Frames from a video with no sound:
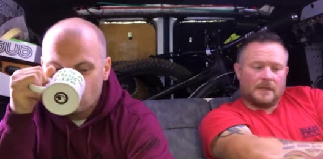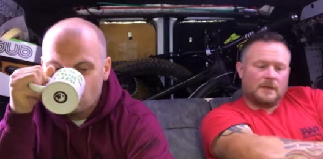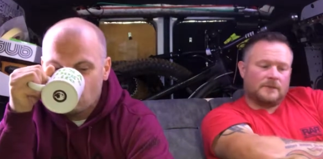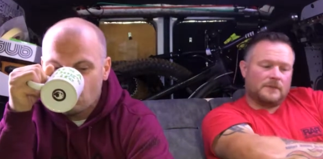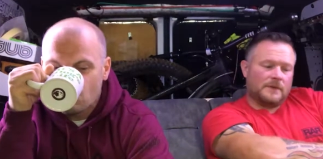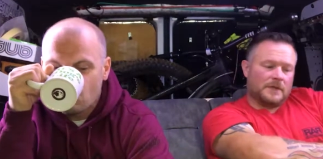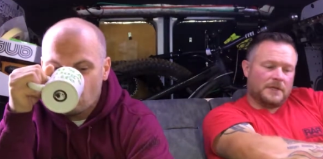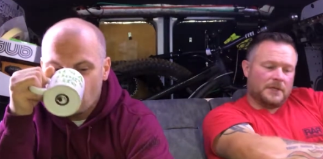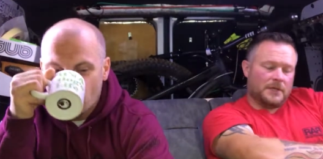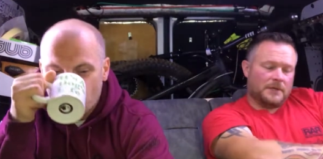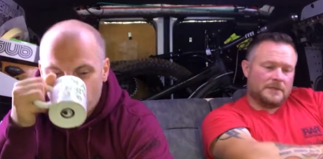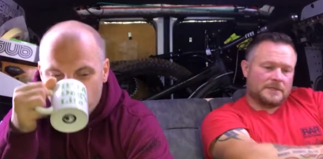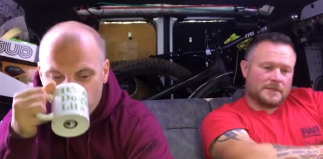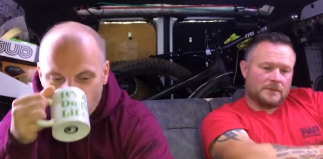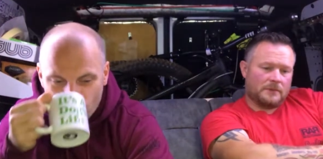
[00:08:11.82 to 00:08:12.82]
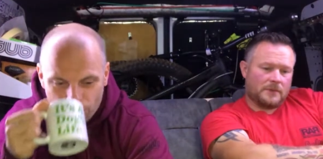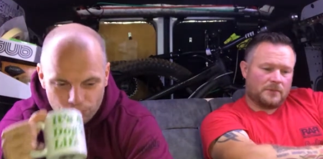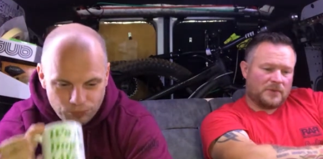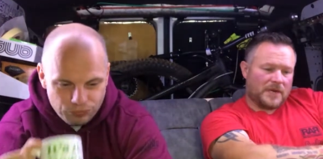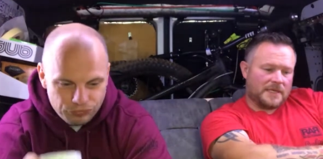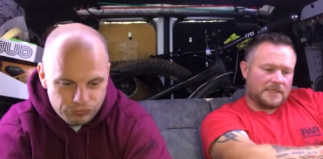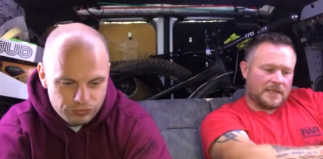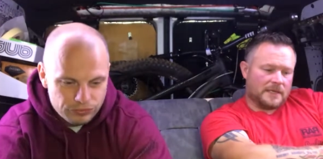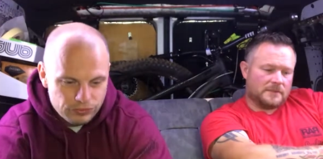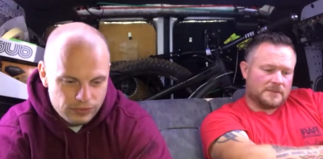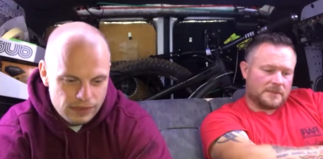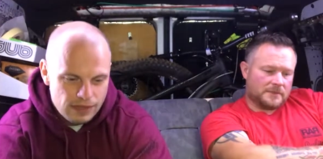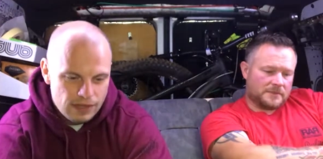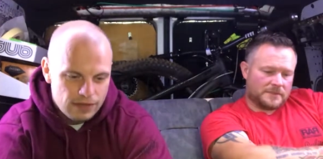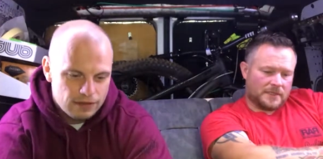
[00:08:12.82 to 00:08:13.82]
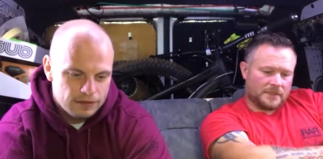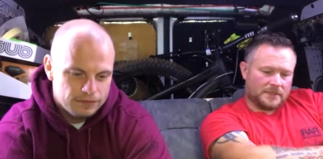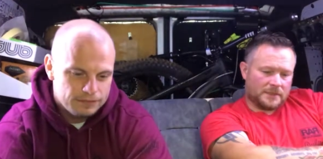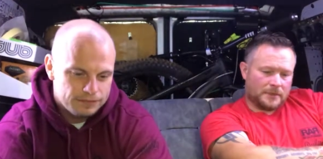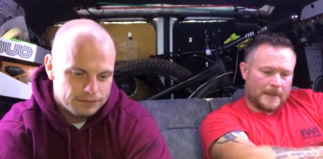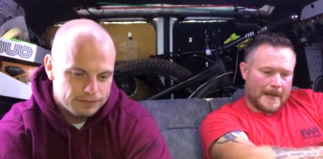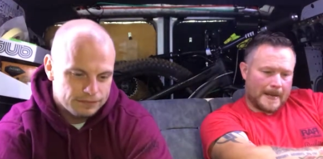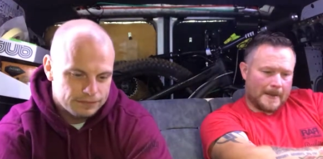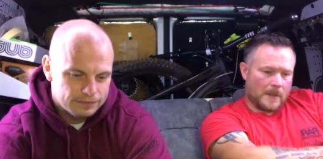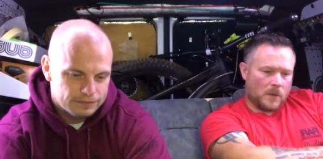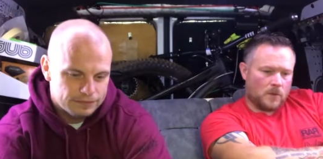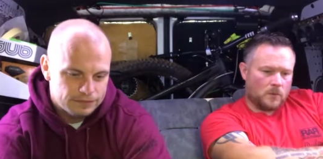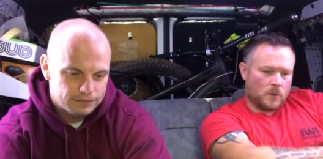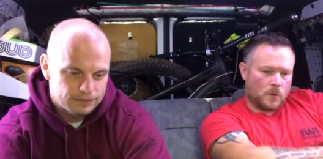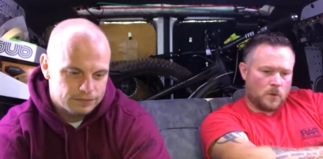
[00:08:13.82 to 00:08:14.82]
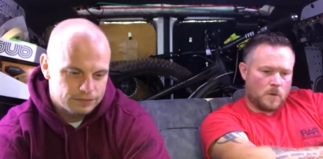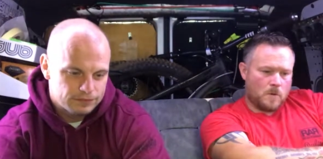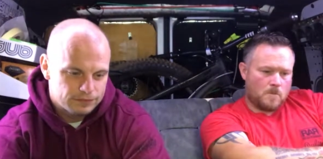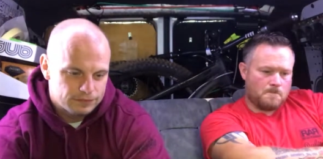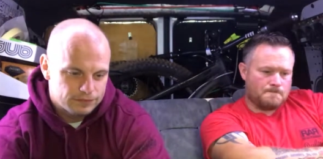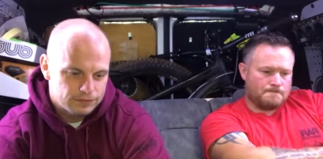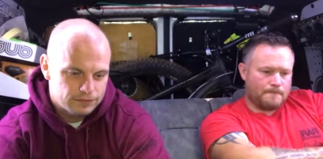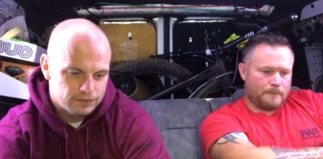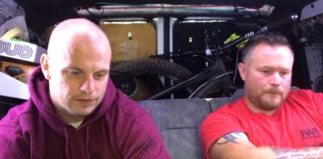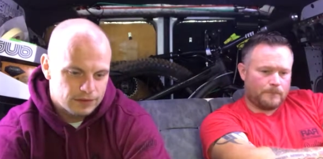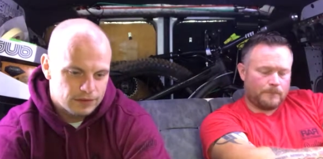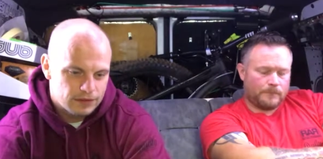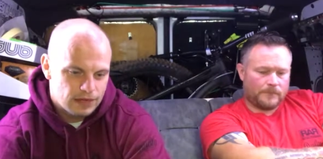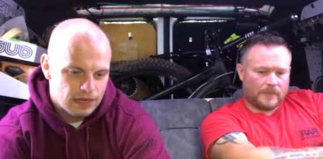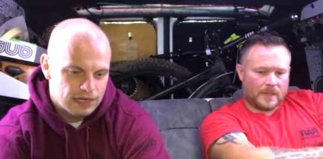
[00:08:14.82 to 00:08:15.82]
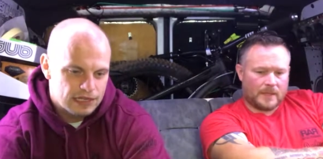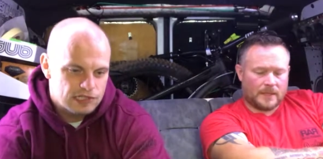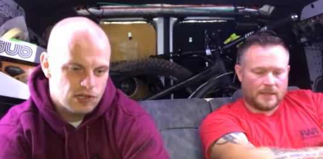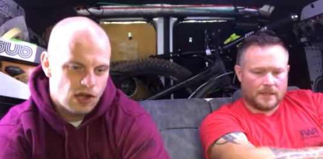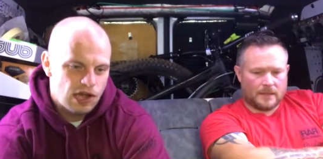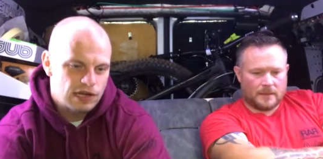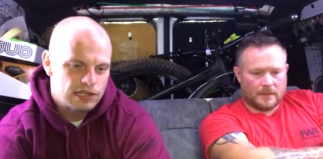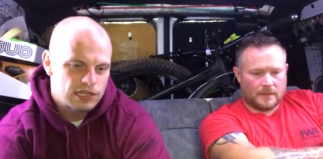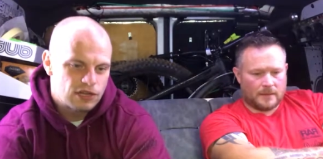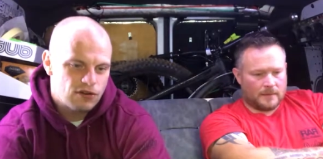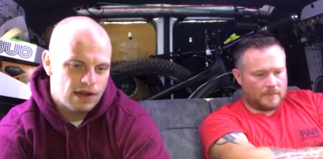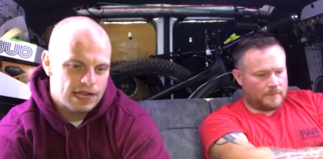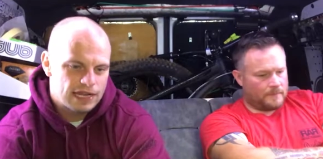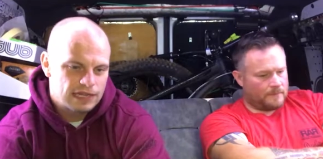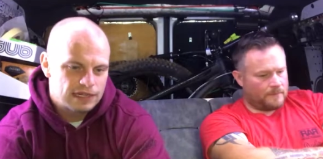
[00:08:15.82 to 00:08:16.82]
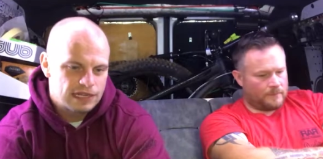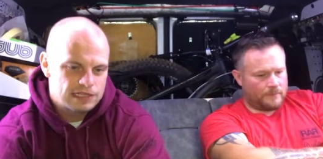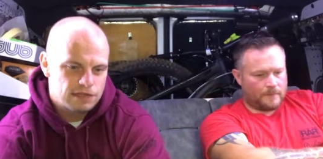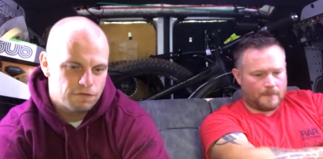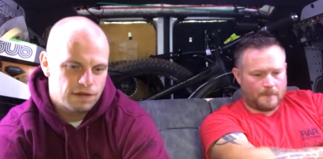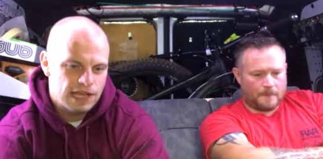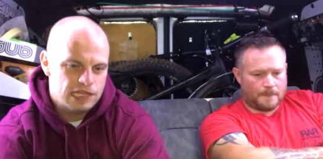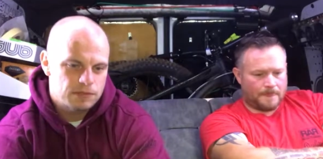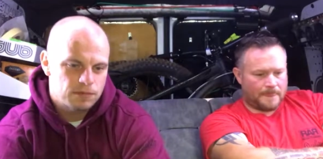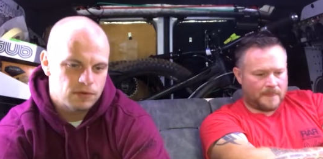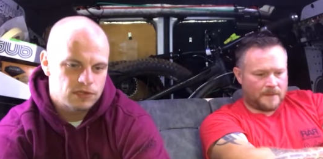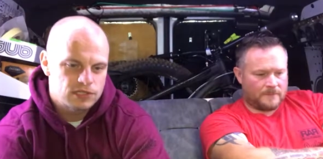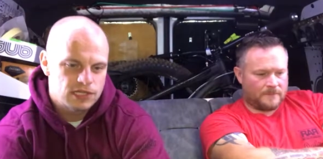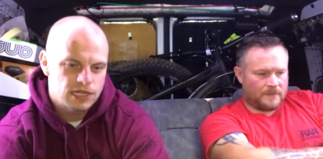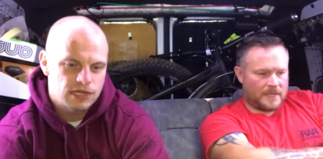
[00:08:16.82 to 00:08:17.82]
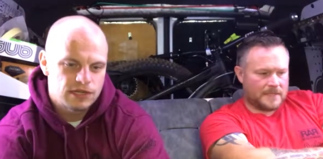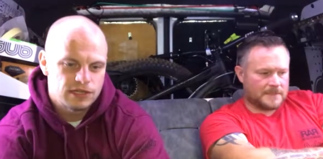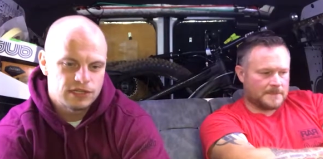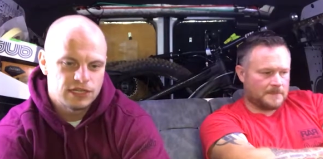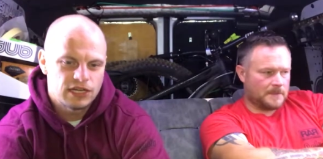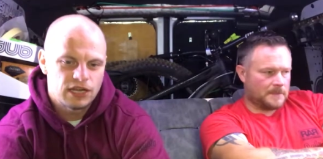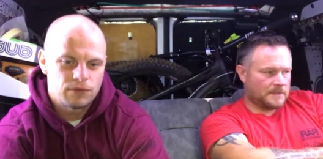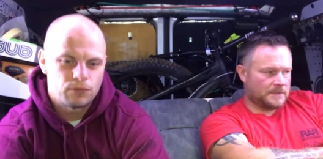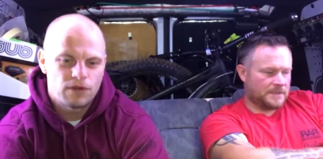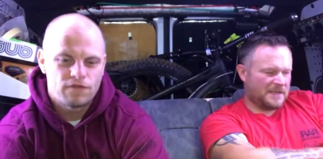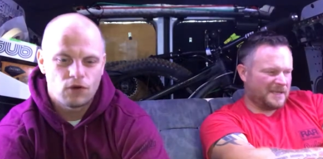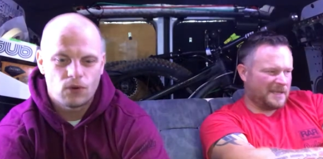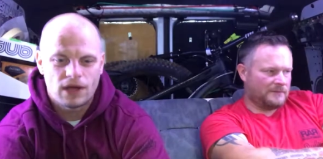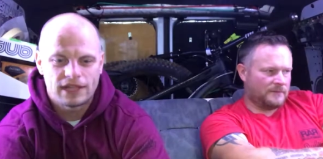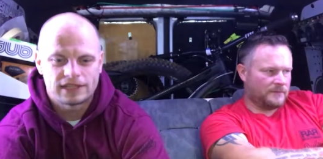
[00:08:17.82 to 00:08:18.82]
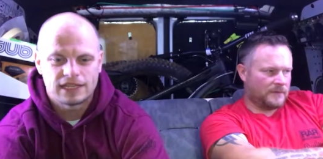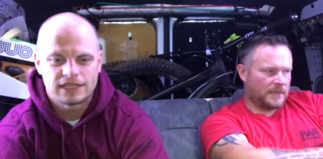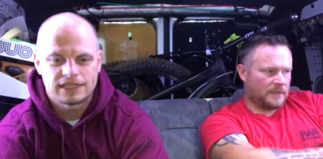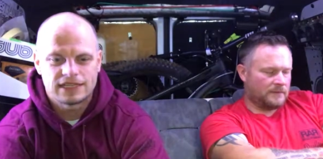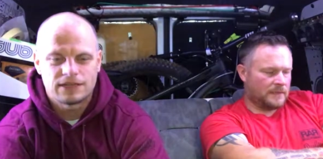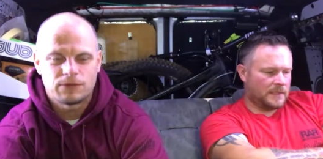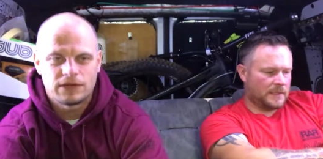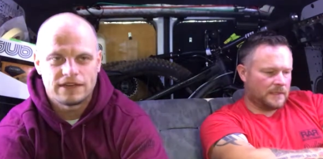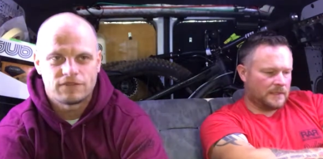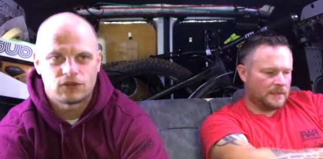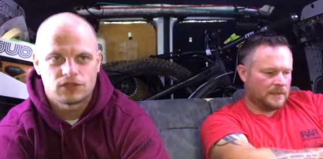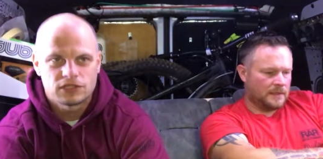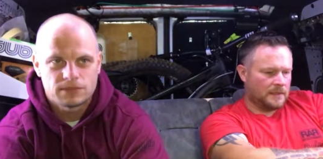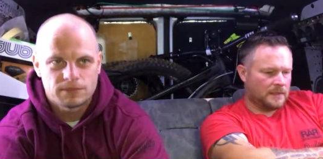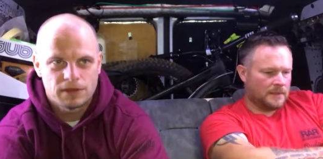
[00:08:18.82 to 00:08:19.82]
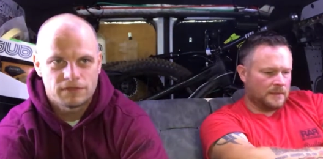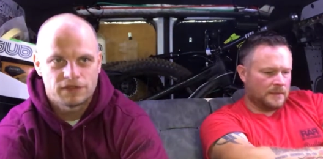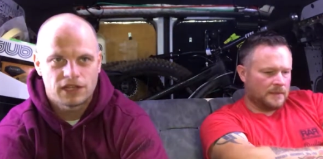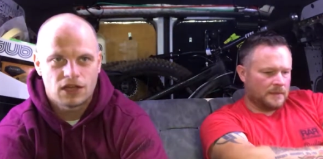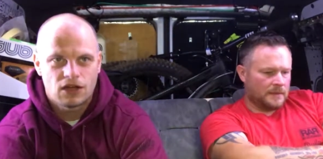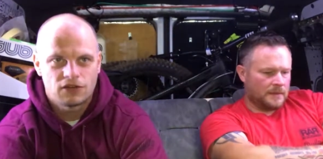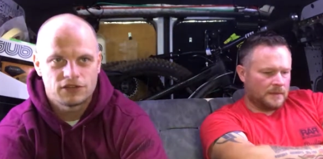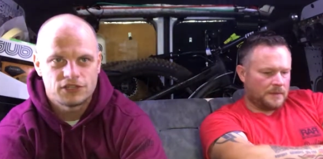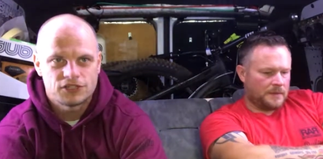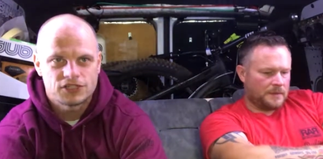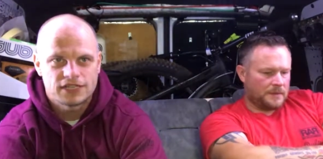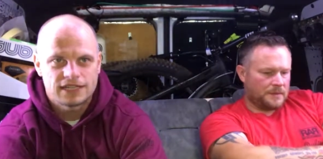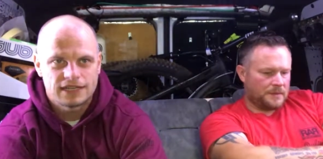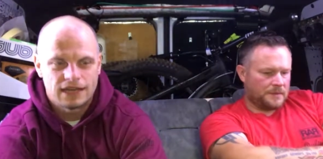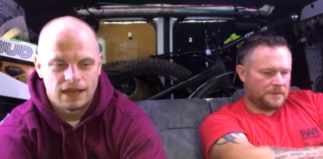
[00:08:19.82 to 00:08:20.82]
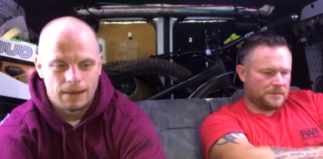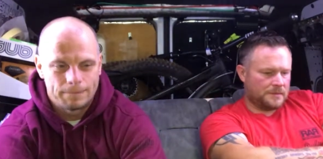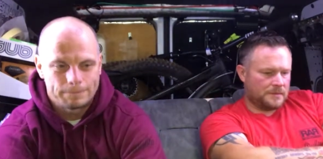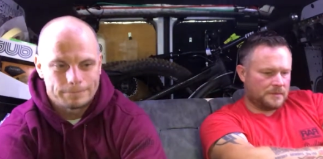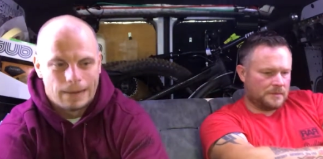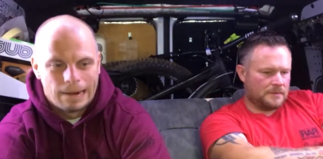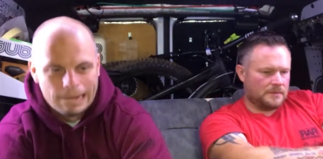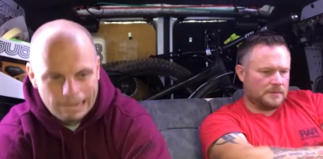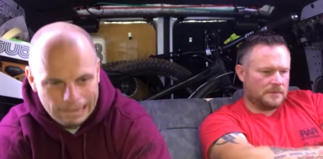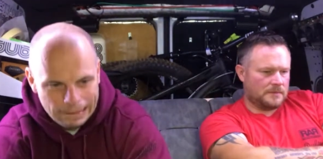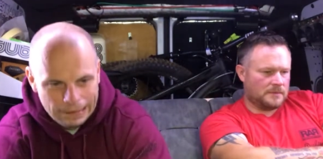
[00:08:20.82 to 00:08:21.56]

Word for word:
Speaker 1: If not used, they will break down, so they'll start to crack on the wall.
Speaker 2: And there's not only the cracking, there's the flat spot. The so, flat you know, we've all had that thing when you've gone to move the car and you just get that uh -uh.